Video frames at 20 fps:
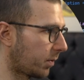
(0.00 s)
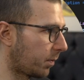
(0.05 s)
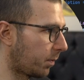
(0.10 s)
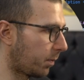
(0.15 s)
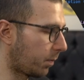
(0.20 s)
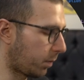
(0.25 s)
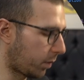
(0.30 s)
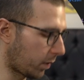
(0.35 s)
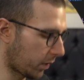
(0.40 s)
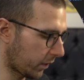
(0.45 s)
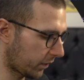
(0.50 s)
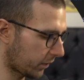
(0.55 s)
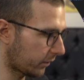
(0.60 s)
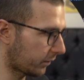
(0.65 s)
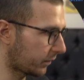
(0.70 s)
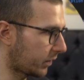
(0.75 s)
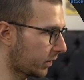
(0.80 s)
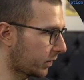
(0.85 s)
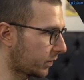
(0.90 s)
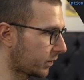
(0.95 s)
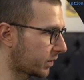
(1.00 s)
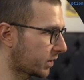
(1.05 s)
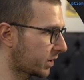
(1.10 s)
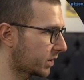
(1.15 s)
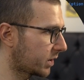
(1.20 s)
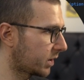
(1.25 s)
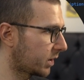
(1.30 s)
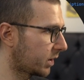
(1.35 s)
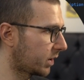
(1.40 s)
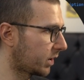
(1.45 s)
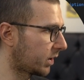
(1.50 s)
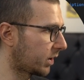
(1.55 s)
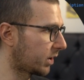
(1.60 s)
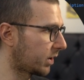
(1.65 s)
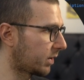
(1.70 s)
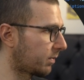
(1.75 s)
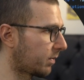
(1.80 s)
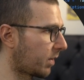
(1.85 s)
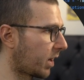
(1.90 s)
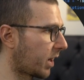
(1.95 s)
both of those in
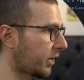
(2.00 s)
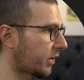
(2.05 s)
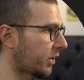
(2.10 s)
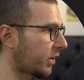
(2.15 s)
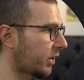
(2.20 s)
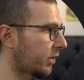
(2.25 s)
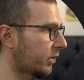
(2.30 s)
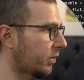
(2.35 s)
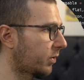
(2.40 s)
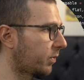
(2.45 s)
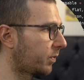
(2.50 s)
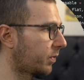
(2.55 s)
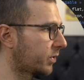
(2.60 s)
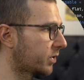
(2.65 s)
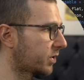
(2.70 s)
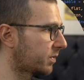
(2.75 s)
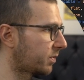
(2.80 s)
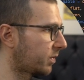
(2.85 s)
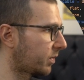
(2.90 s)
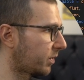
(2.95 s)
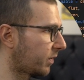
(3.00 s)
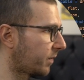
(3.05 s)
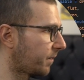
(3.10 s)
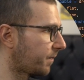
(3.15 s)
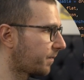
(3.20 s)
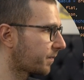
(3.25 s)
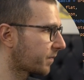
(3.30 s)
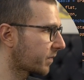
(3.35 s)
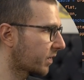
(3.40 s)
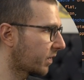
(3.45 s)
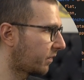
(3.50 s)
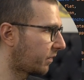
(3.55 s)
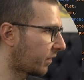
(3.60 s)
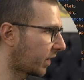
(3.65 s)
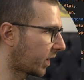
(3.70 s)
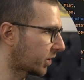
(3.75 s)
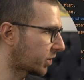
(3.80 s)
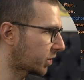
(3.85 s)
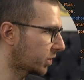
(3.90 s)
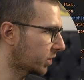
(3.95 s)
the marker composable
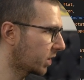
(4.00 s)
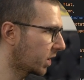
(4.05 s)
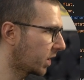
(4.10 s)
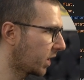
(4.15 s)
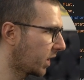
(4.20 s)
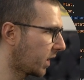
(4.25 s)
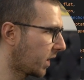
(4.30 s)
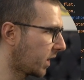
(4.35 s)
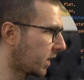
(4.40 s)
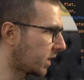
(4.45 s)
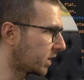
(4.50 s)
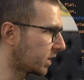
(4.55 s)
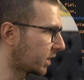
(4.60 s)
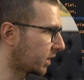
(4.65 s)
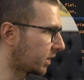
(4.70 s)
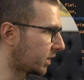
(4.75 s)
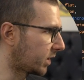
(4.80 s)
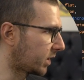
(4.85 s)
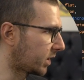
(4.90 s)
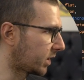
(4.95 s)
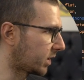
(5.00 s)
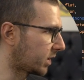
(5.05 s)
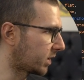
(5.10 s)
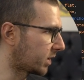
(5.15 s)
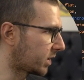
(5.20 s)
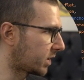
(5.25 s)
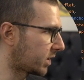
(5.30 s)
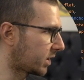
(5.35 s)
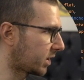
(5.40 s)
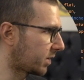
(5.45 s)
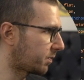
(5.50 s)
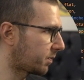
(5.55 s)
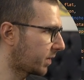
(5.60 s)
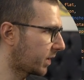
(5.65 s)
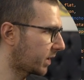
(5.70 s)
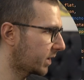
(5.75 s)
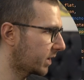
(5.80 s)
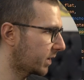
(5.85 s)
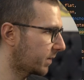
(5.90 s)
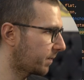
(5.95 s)
function, the
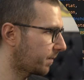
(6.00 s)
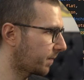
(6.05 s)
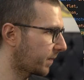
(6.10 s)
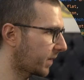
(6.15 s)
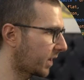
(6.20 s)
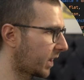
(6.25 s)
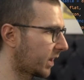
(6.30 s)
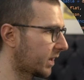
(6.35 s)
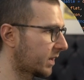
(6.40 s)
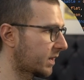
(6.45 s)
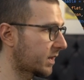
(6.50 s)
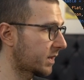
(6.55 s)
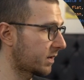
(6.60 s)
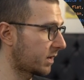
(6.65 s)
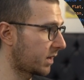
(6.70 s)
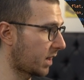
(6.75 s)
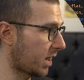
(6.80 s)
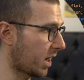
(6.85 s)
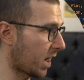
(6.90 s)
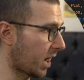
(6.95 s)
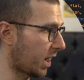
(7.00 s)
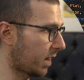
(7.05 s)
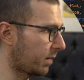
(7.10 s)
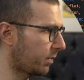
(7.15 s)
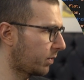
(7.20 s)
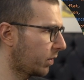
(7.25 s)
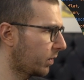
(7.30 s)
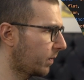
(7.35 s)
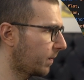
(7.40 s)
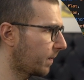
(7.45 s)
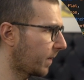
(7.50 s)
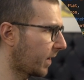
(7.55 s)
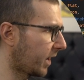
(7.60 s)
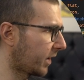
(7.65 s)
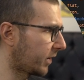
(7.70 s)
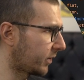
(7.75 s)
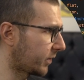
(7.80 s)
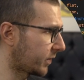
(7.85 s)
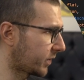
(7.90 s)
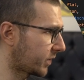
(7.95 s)
snippet it's nullable
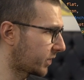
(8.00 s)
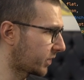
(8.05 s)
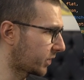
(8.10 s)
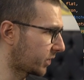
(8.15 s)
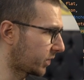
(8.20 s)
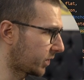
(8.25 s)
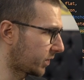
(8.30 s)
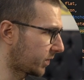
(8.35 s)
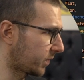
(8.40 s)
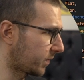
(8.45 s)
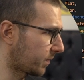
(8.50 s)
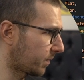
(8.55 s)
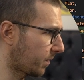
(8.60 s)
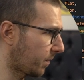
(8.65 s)
and also